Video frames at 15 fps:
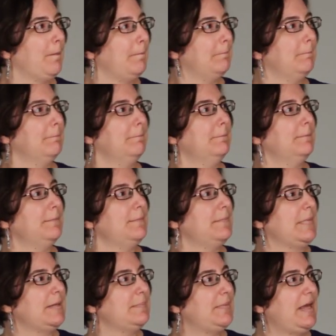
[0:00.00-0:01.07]
Hmm,
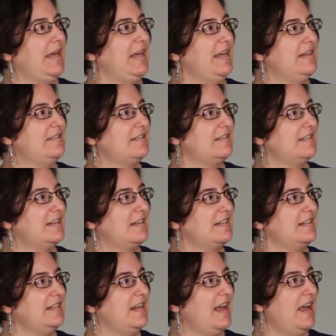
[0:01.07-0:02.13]
page
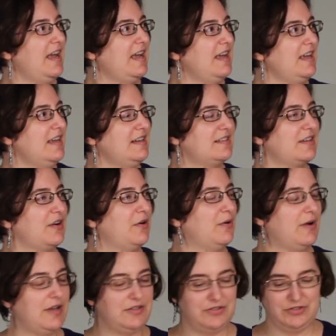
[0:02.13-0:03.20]
68,
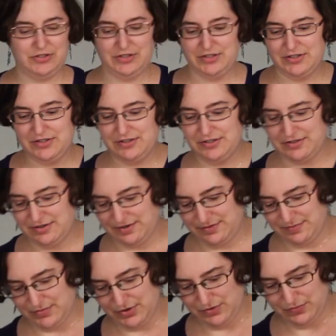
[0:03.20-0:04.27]
question
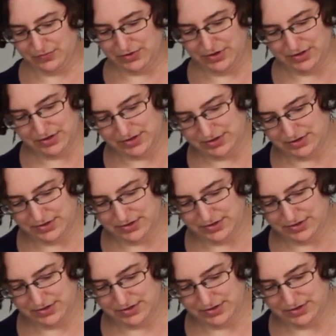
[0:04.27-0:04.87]
number one.